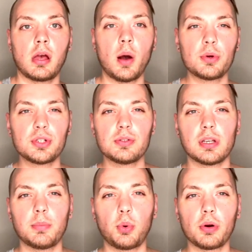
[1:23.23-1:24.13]
I was
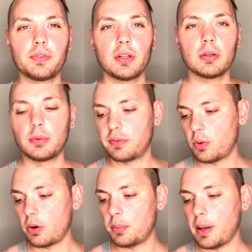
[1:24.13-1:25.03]
using a pore filler
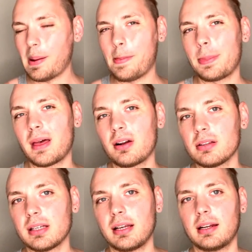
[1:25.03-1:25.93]
before, but I
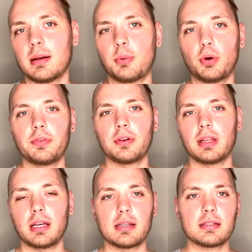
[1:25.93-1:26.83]
don't think I need a pore filler. I
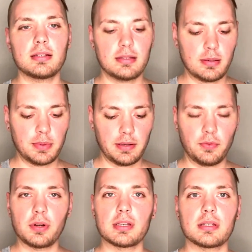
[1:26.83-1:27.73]
think I just need something
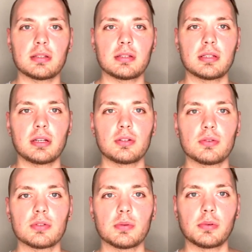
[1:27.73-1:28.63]
for it to stick
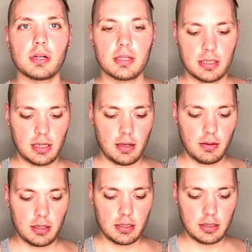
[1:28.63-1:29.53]
to. So we're gonna see
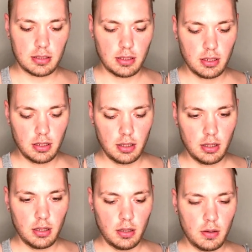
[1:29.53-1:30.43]
how this
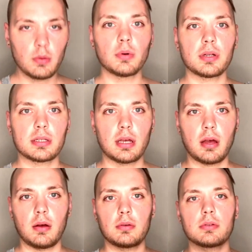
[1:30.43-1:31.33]
works
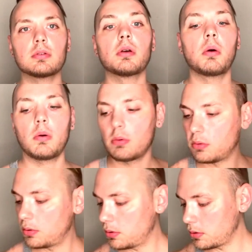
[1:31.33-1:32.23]
out. So
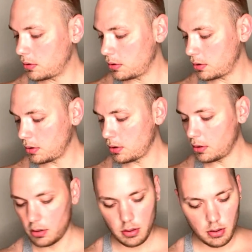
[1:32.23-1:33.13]
I'm
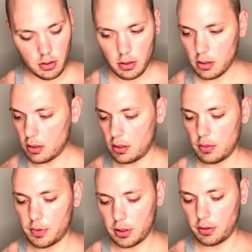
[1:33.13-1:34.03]

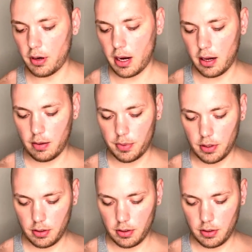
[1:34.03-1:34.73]
gonna grab.